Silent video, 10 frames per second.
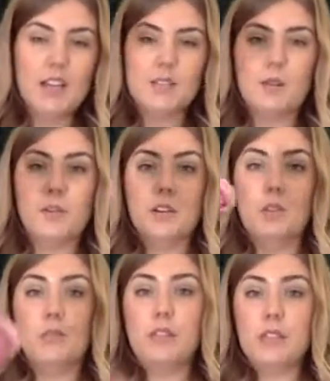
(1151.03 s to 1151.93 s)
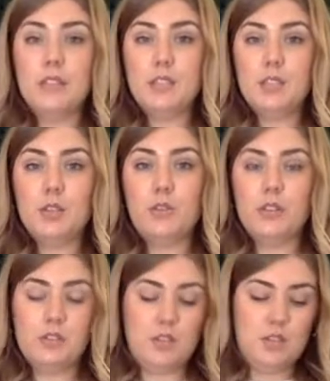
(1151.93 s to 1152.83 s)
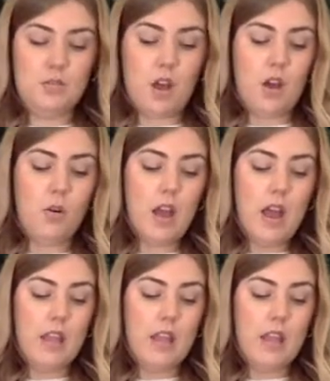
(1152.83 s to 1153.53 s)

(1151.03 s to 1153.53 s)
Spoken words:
So I'm going to do these 2 as a duo.